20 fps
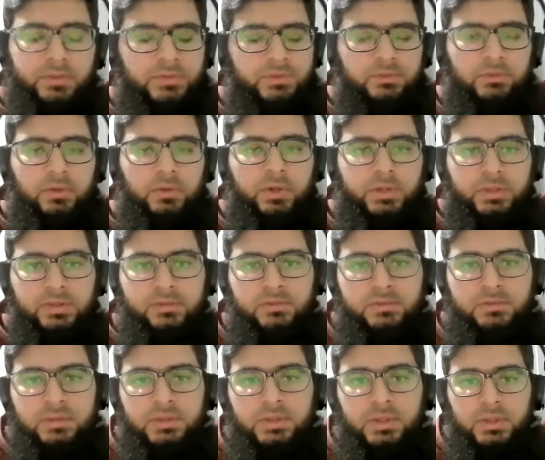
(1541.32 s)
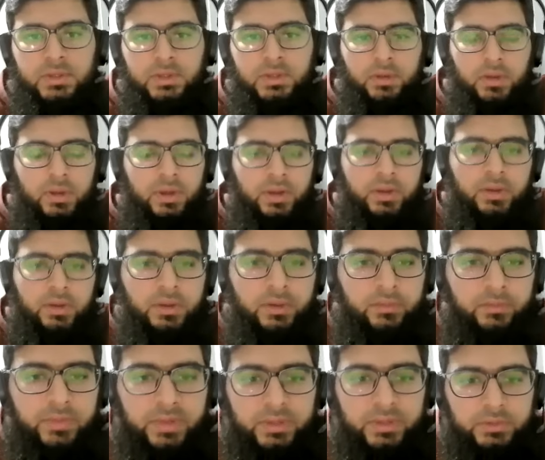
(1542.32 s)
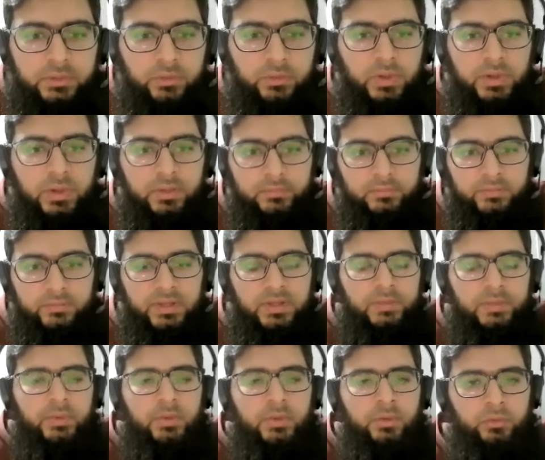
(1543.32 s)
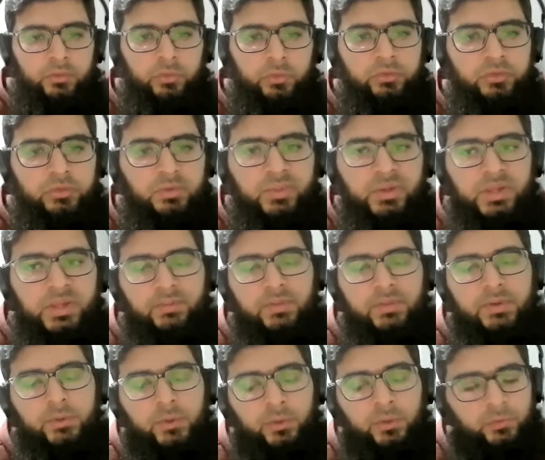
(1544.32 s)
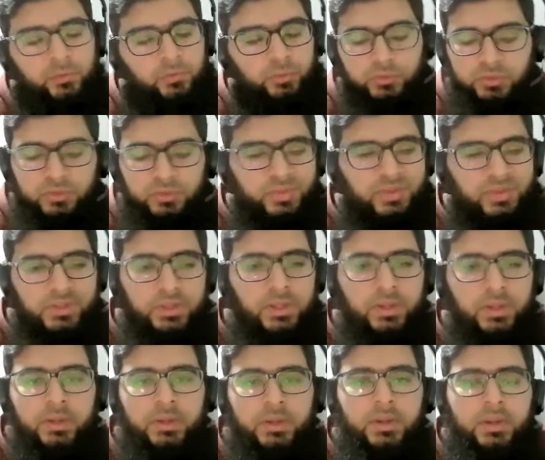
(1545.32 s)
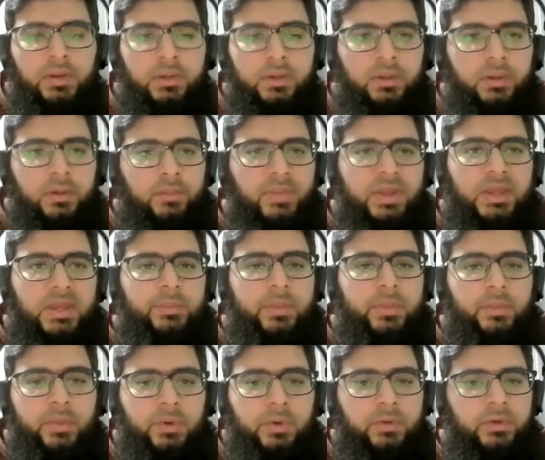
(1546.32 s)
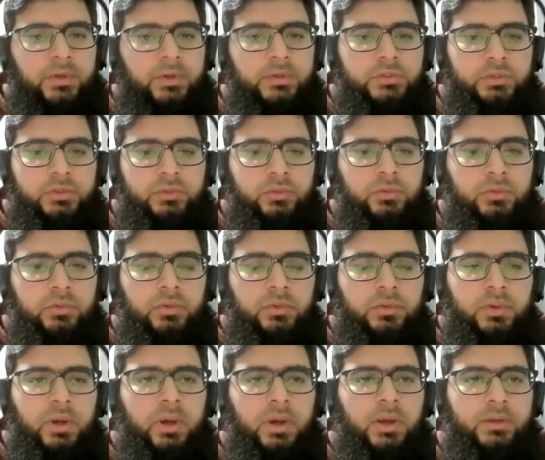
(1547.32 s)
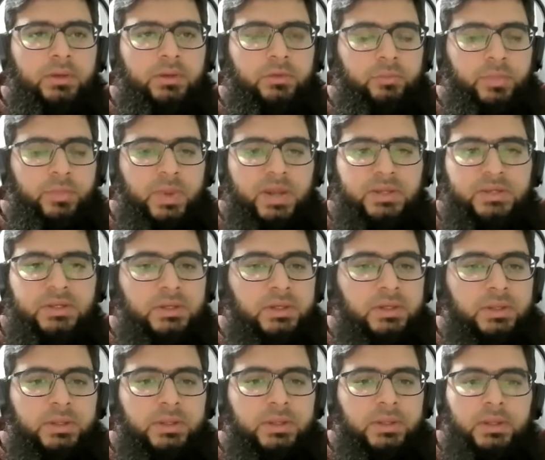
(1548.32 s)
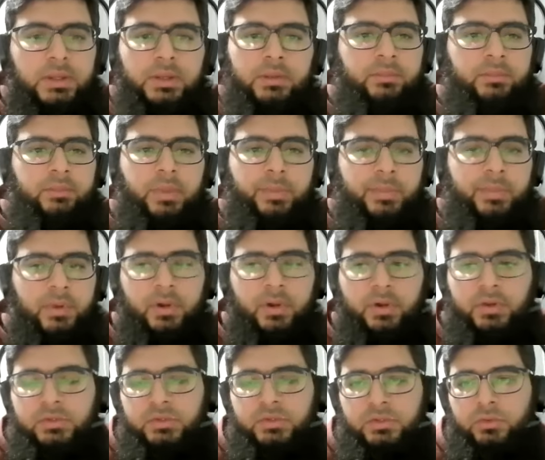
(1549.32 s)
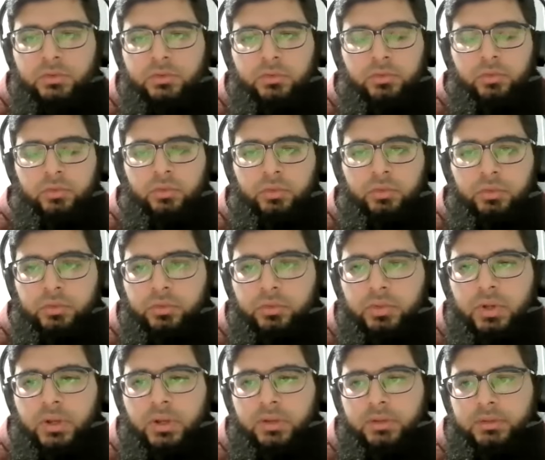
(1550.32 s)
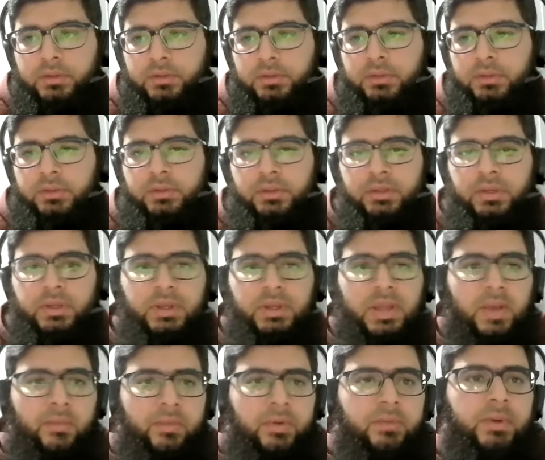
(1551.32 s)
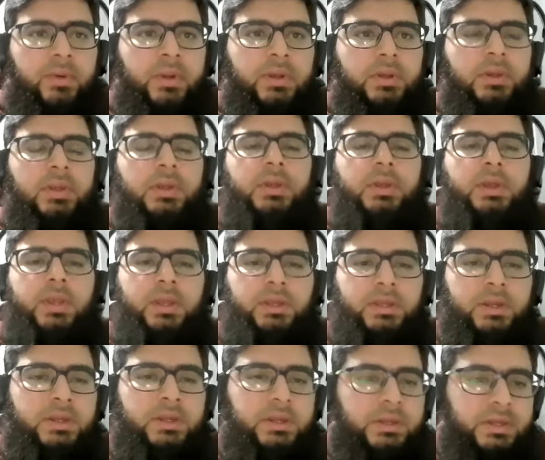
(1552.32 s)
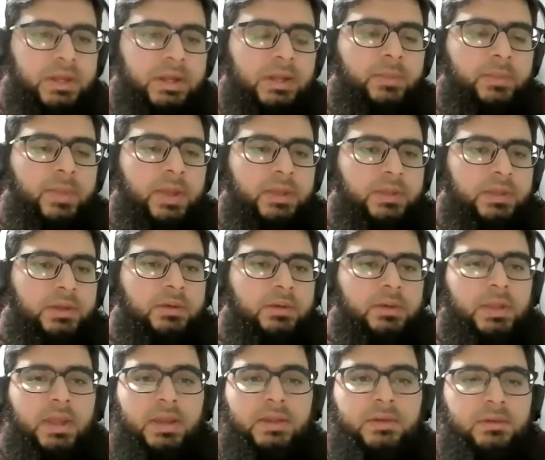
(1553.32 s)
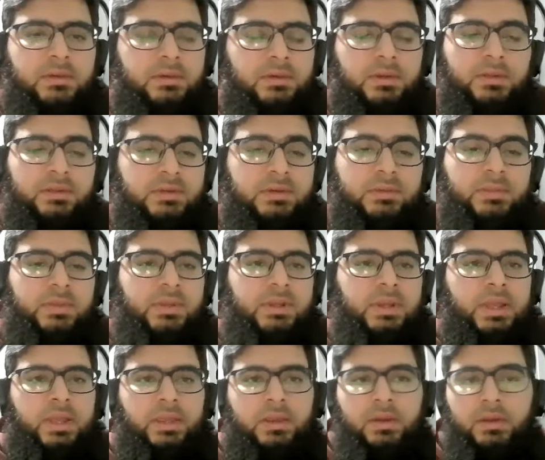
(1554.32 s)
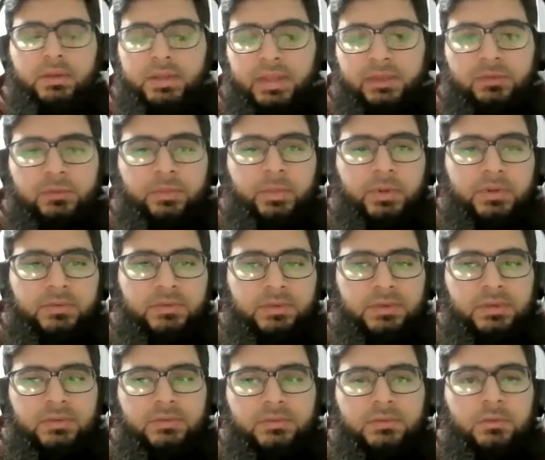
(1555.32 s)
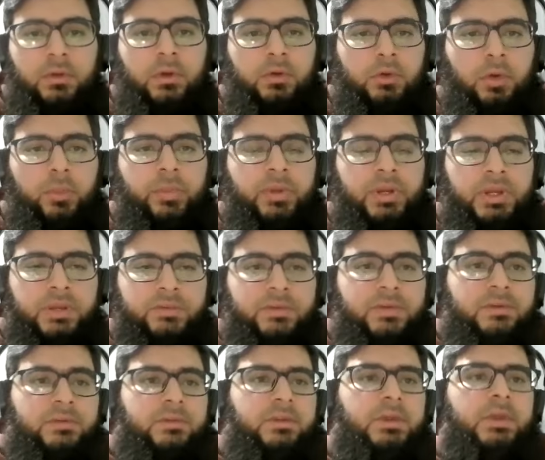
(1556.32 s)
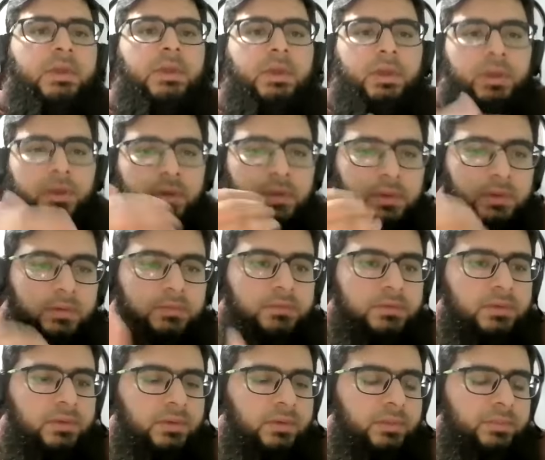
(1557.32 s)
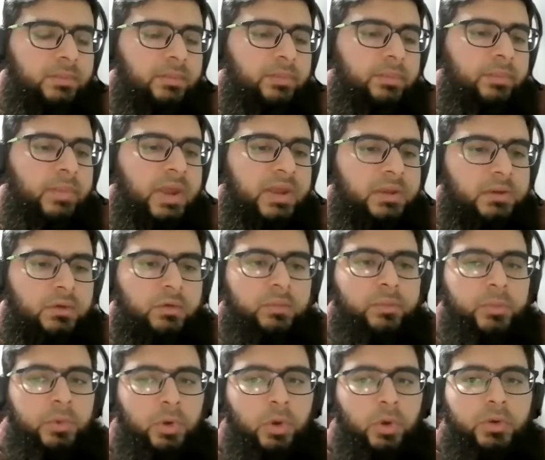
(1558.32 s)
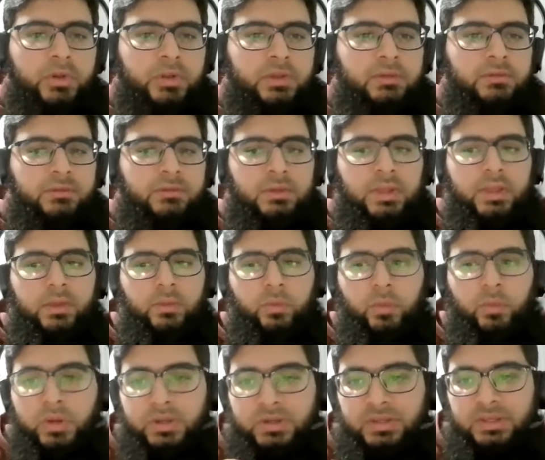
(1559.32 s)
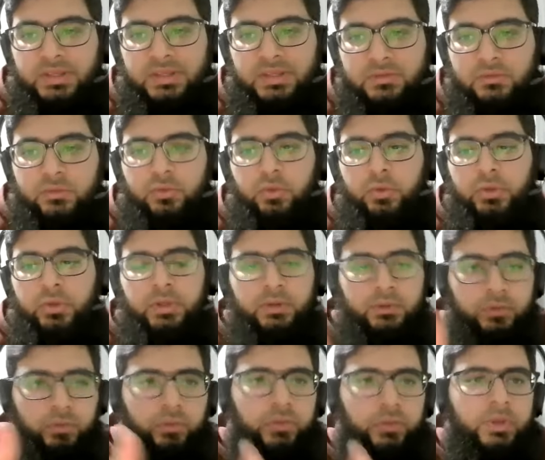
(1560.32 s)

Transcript: which is not easy when you are available on social media. When you're on social media, many people reach you unexpectedly. People are reaching you, so you can't deal everyone in a detailed manner. That doesn't mean like next person is not cooperative. It's a matter of priorities, like what he is doing